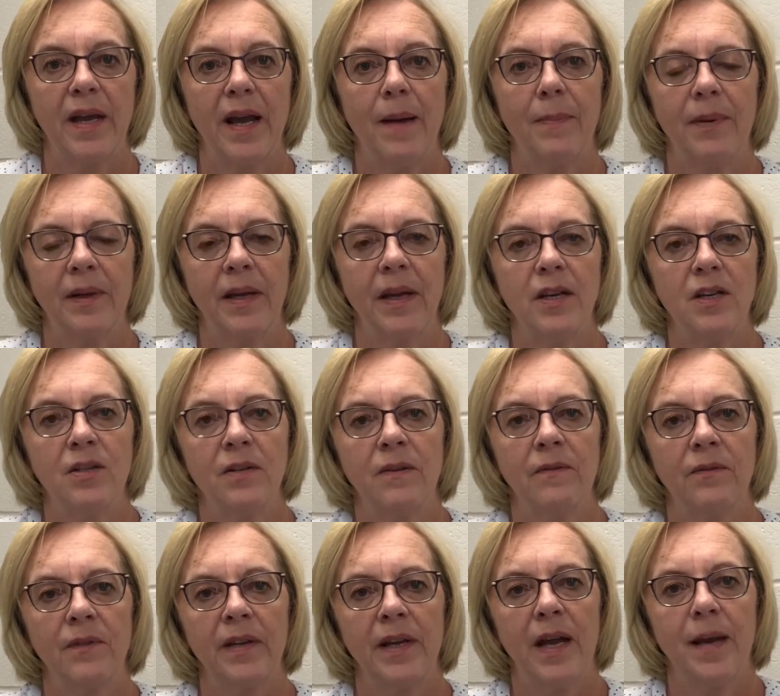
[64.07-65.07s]
the application
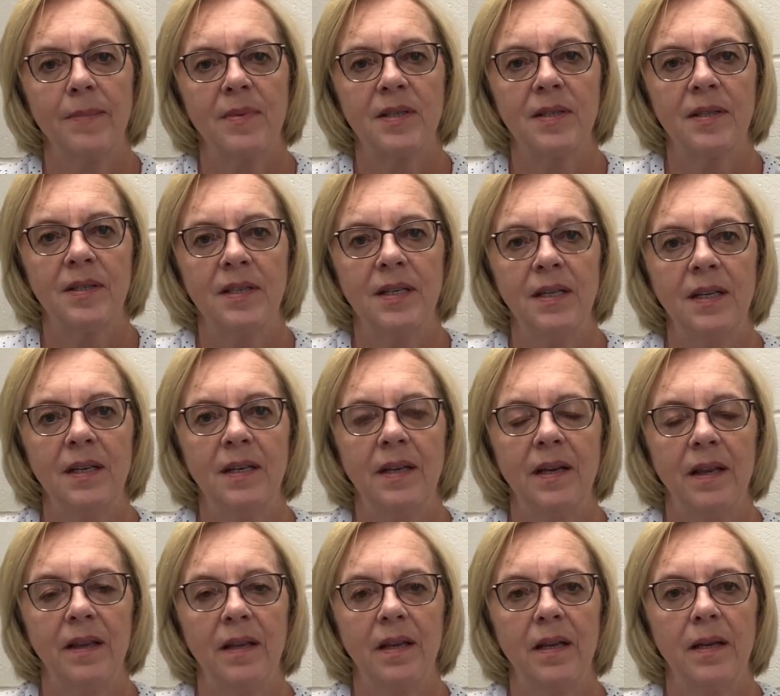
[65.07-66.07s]
for the absentee
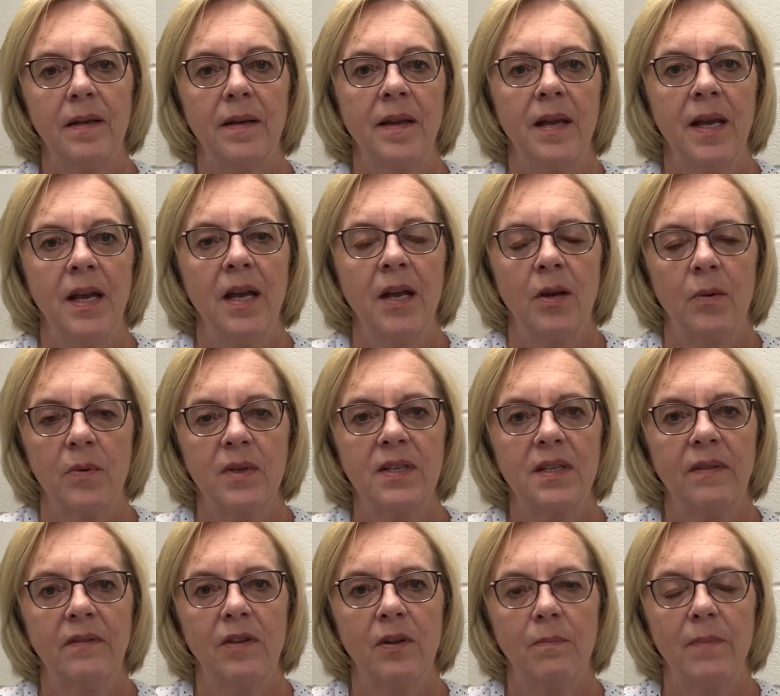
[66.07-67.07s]
and then
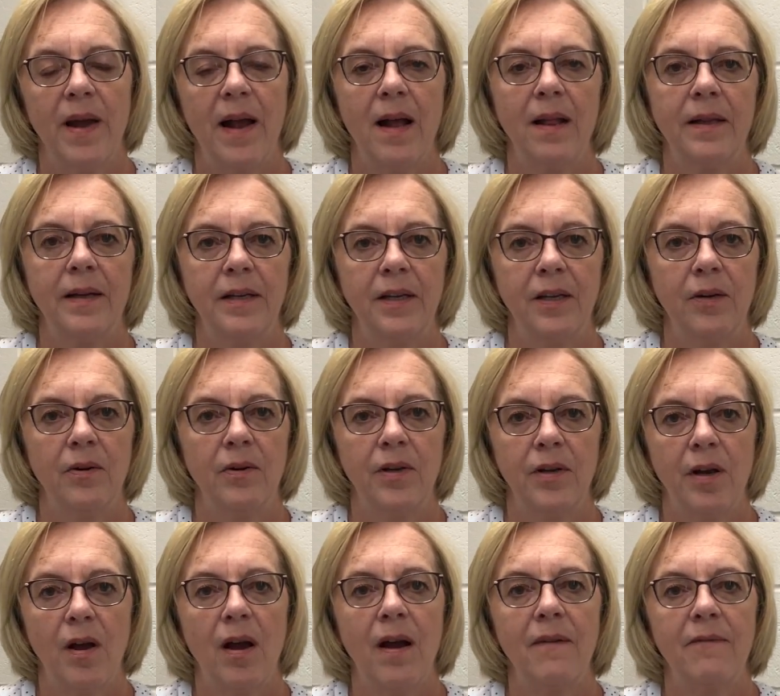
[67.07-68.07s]
receive their ballot here in
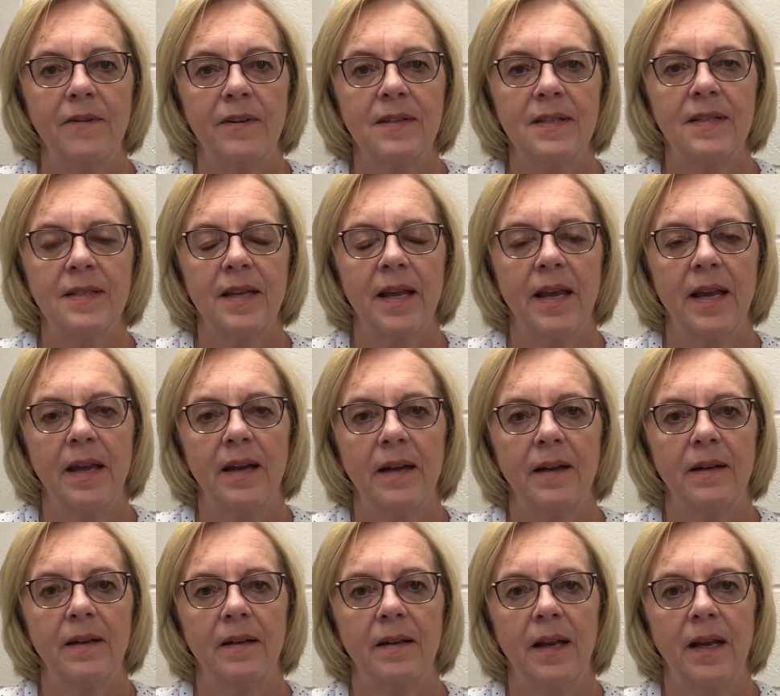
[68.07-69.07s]
the office,
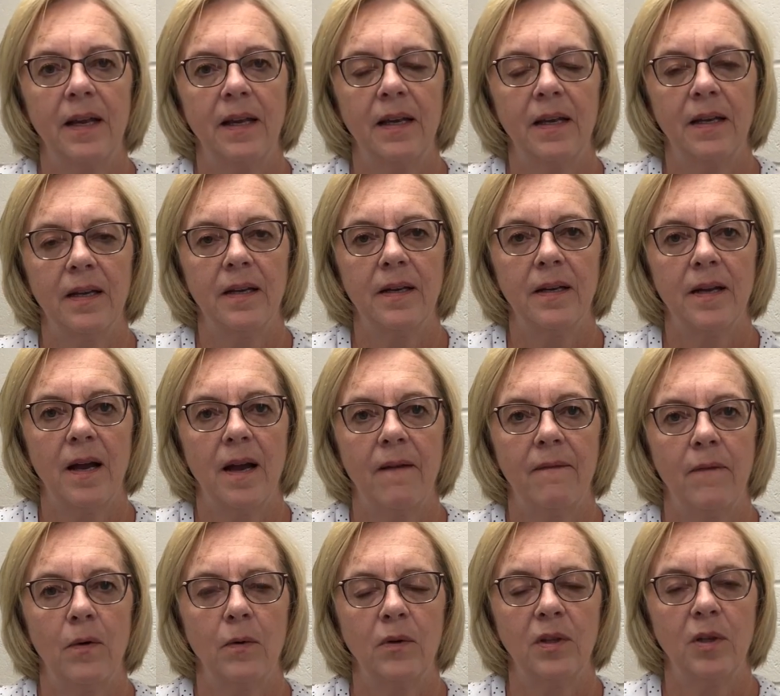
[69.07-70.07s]
and they can
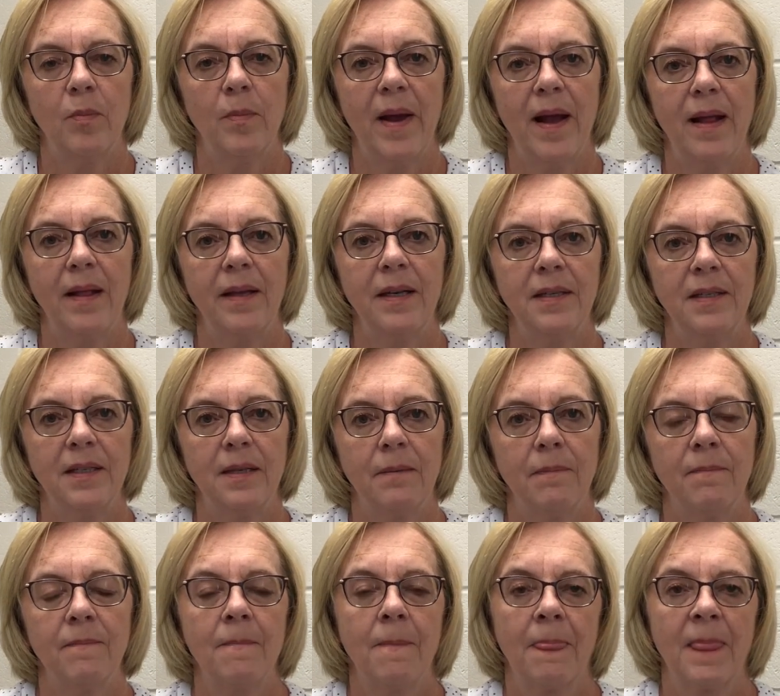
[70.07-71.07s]
vote their ballot and
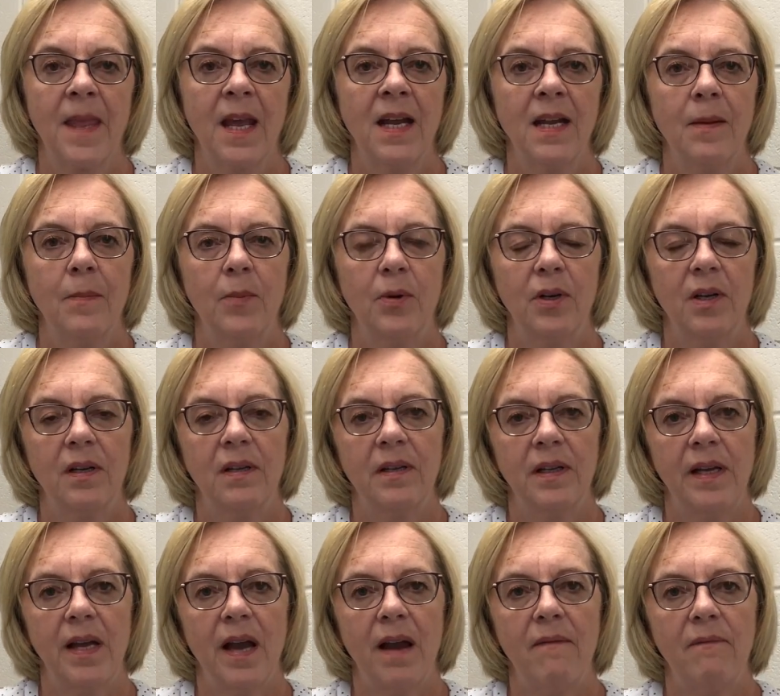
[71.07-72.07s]
put it in
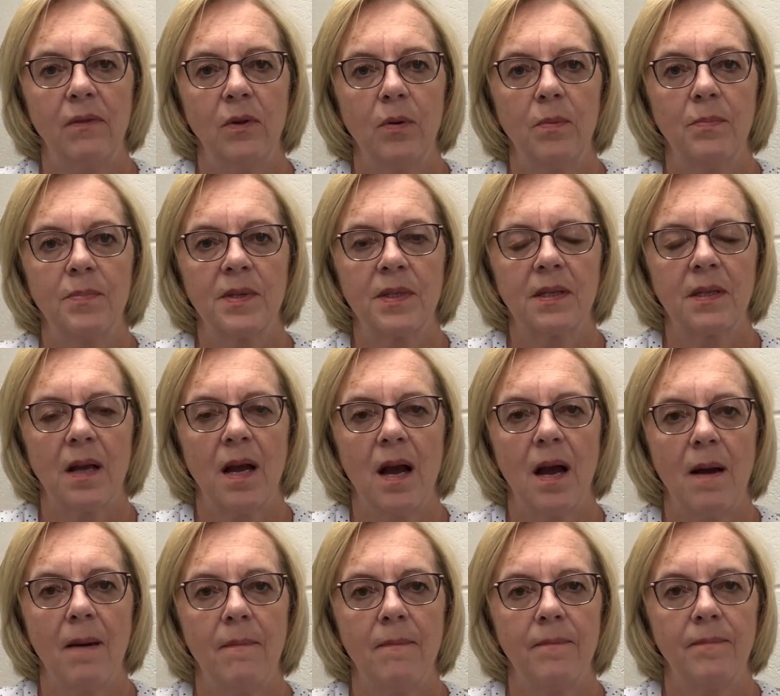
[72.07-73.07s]
the envelopes
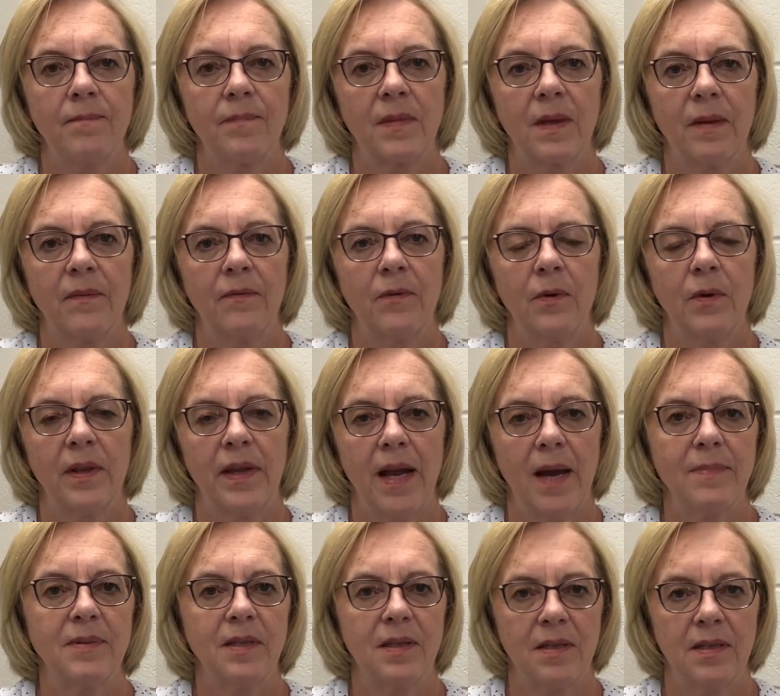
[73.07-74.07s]
for the
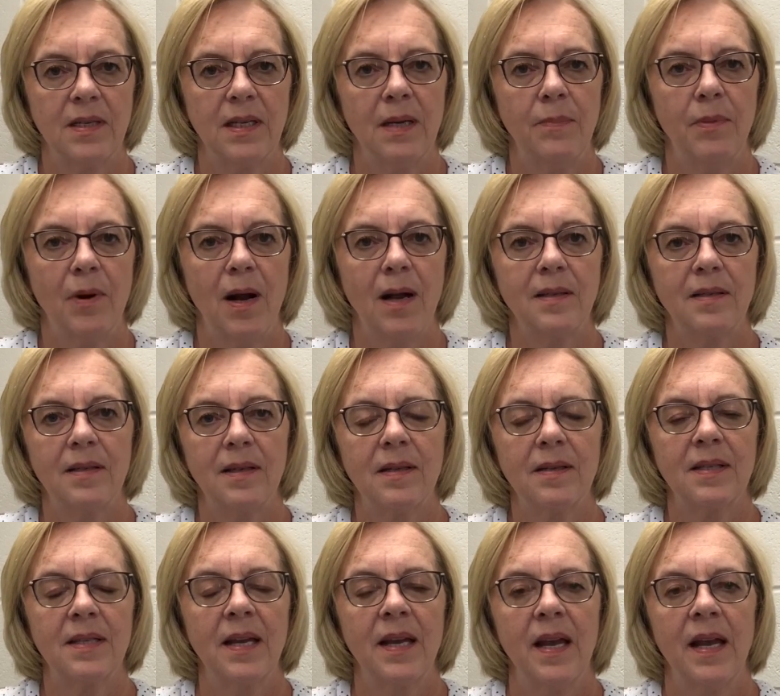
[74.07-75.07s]
absentee
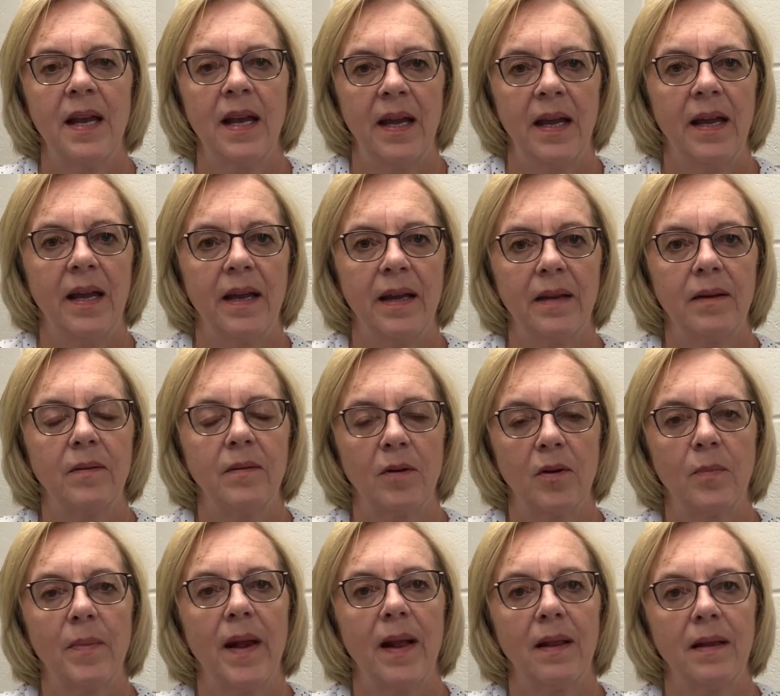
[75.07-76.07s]
process, and
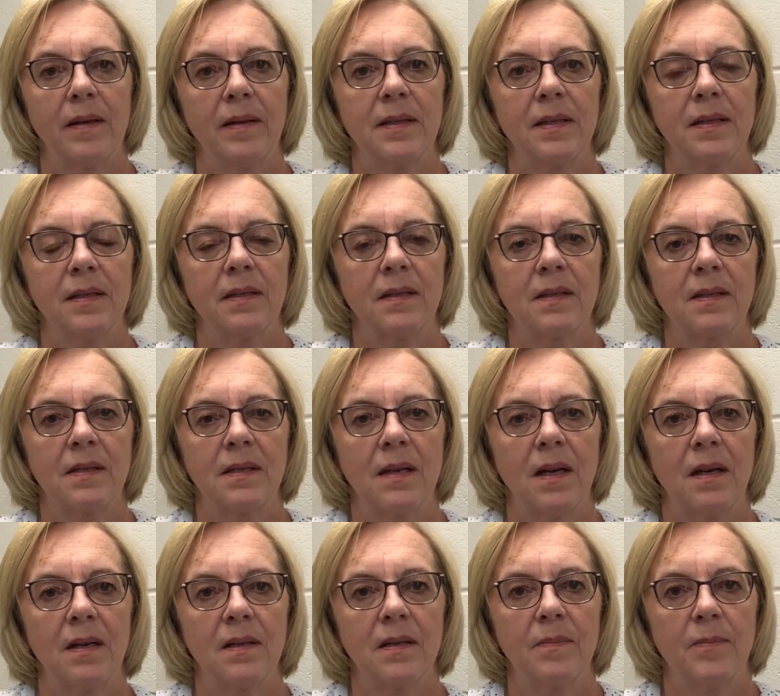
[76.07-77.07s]
their ballot is
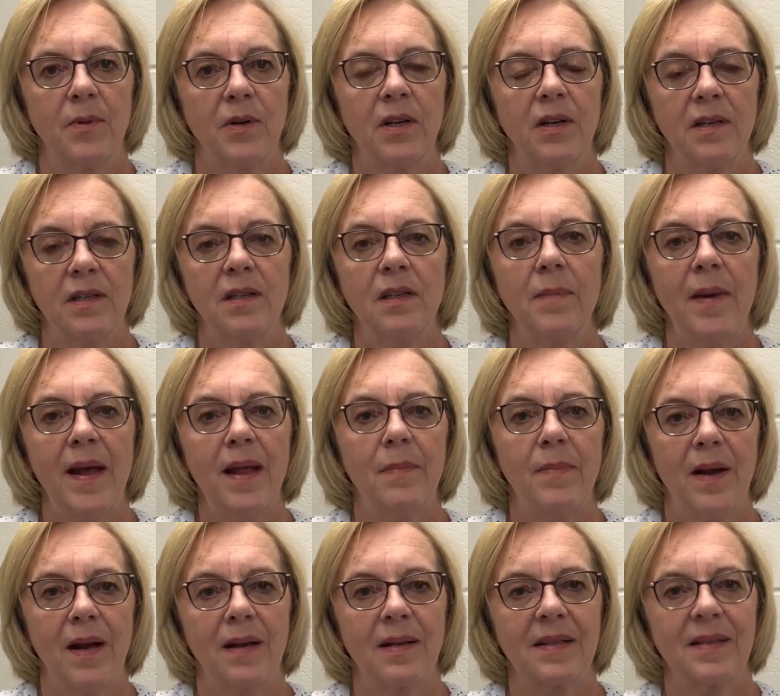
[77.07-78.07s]
put into the ballot
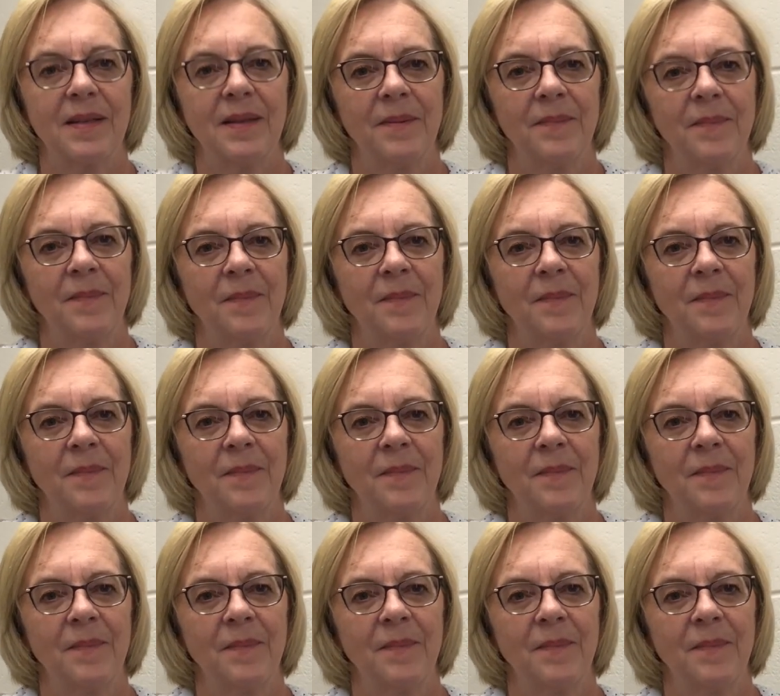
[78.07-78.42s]
box.